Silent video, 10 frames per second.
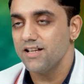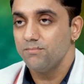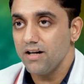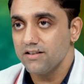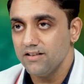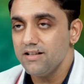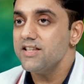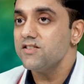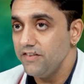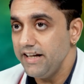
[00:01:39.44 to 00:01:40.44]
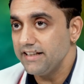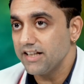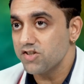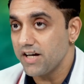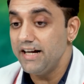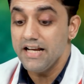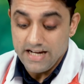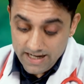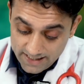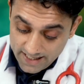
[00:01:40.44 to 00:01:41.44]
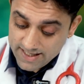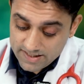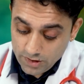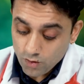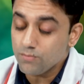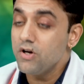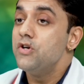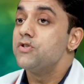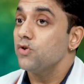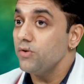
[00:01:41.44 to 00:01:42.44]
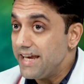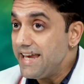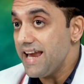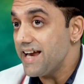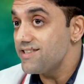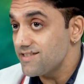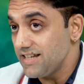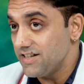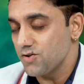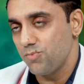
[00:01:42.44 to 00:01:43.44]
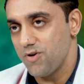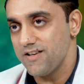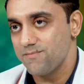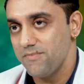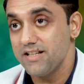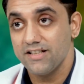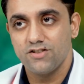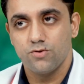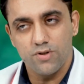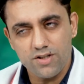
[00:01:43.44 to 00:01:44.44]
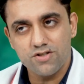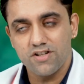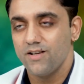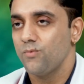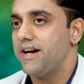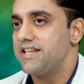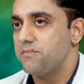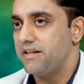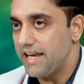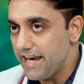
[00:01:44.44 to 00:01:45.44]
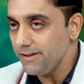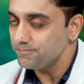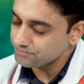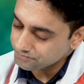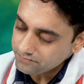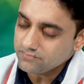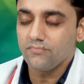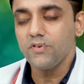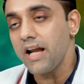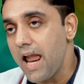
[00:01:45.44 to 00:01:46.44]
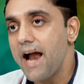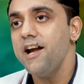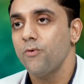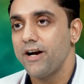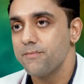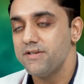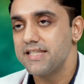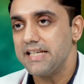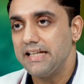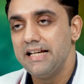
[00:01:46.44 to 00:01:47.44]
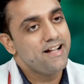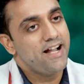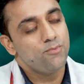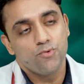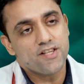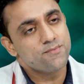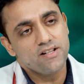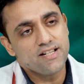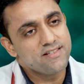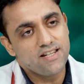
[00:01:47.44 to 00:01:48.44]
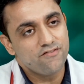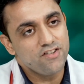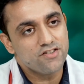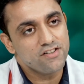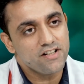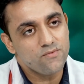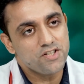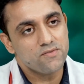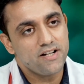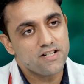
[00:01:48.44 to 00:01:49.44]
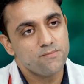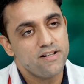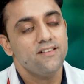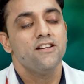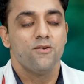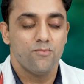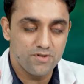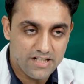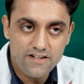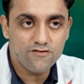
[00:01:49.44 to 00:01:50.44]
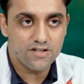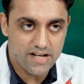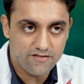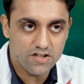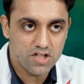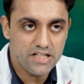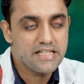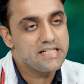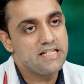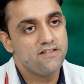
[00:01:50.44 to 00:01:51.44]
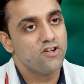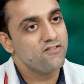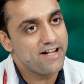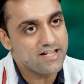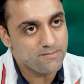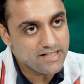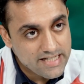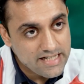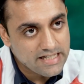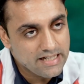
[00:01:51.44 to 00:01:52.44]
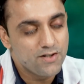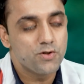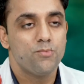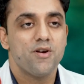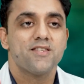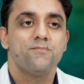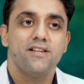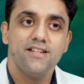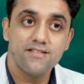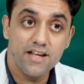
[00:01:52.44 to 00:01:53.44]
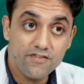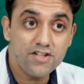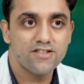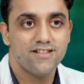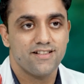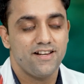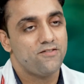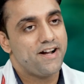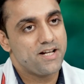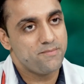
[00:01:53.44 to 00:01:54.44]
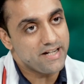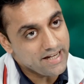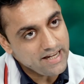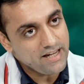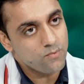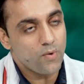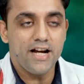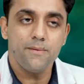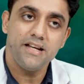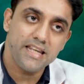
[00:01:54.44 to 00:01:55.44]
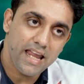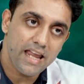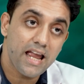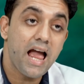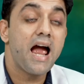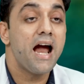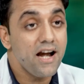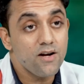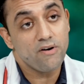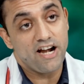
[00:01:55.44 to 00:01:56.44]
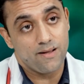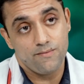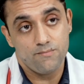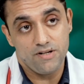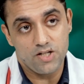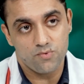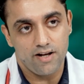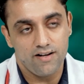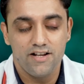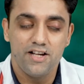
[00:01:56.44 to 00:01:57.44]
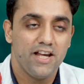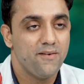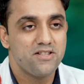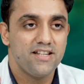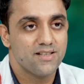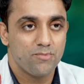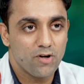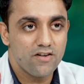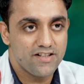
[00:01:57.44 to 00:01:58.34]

the mother is feeding the child in AC room. So A and C. So breast milk is rich in vitamin A and vitamin C. And breast milk is deficient in which vitamin? D for deficient, D for vitamin D. So breast milk is deficient in vitamin D, vitamin K and vitamin B12 if she is a pure